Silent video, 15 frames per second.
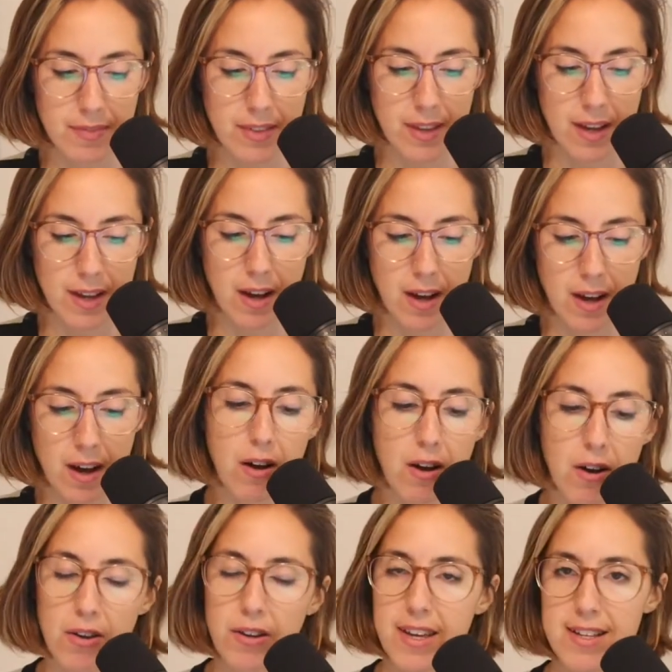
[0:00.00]
Oh,
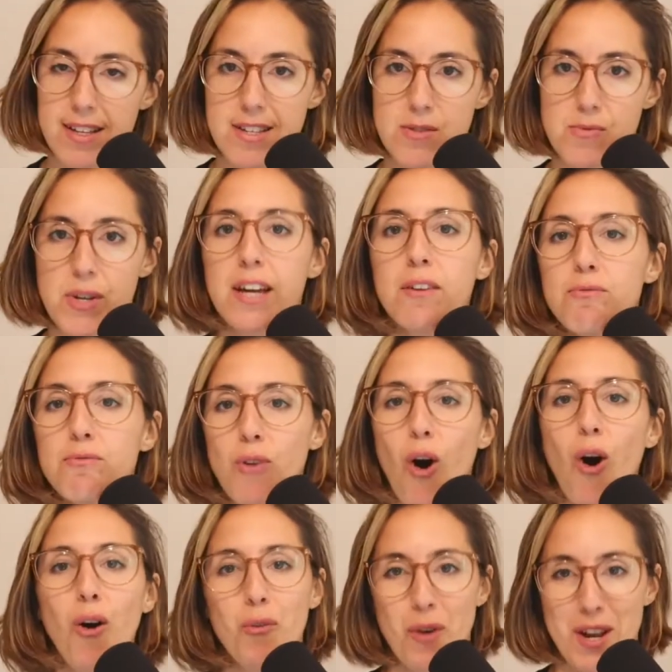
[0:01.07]
yes, we can
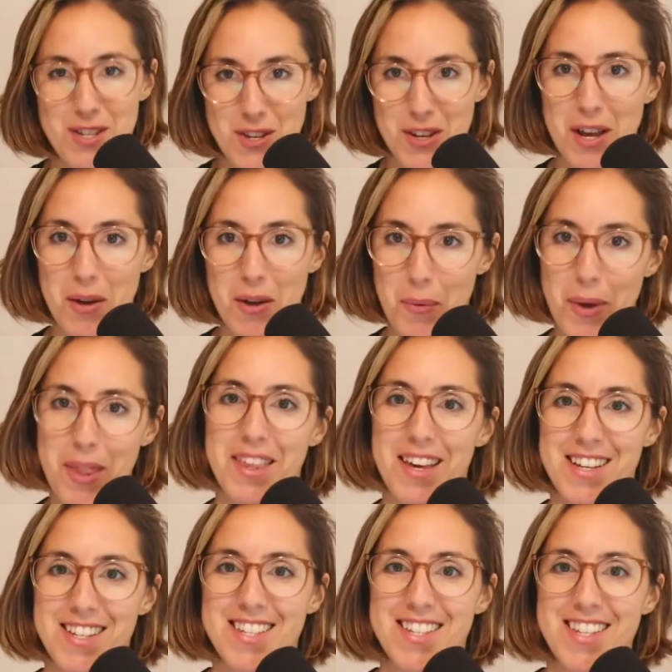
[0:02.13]
all resonate with
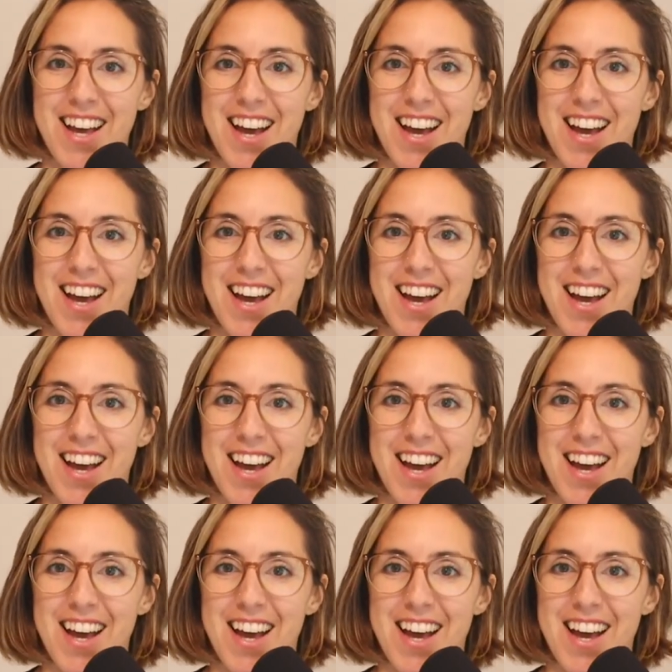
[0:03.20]
this.